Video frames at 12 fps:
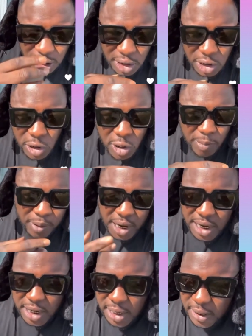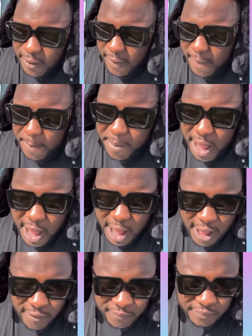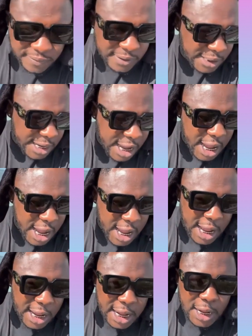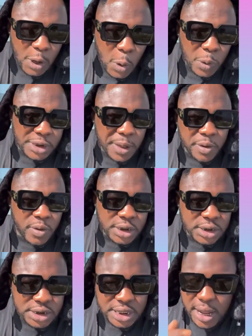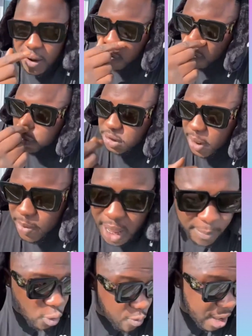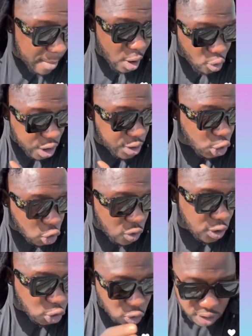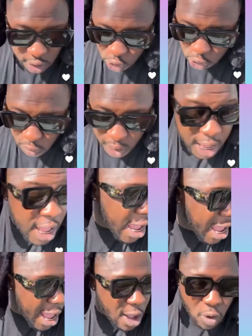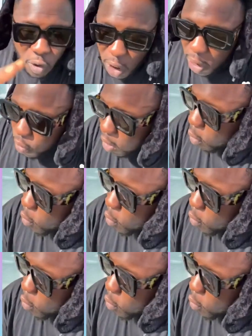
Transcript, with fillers: you love planet, but uh, who be some questions are who be some ubi am akwe show sold out show ekwa